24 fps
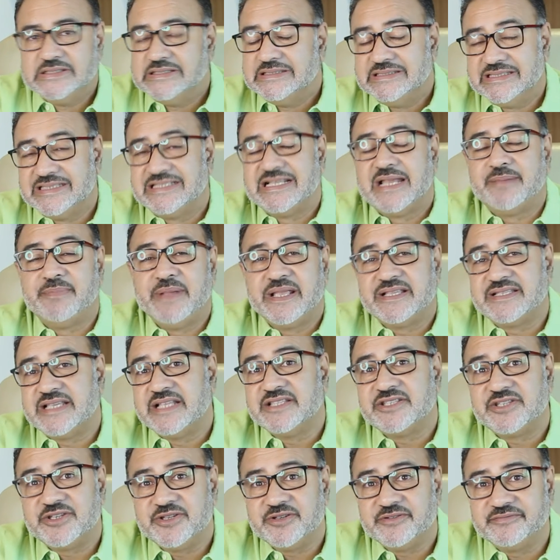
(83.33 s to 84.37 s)
Does that make
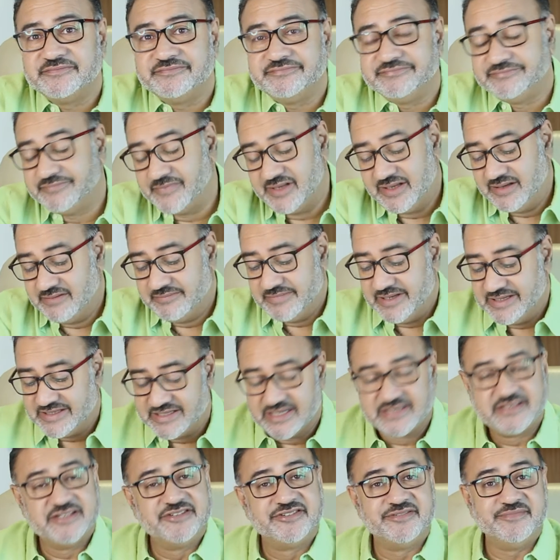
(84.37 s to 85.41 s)
sense to you? It
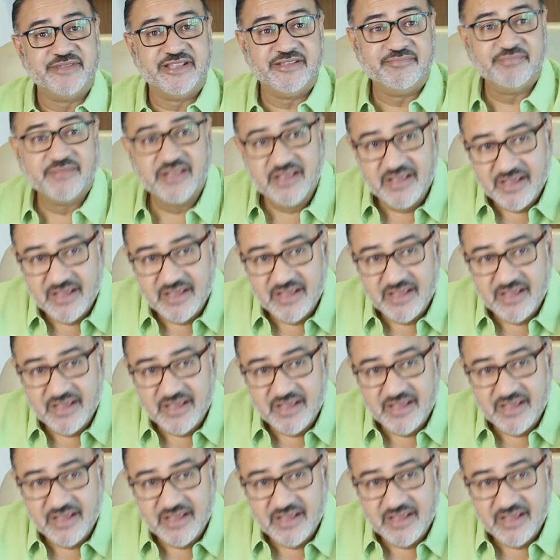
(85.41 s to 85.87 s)
doesn't to me.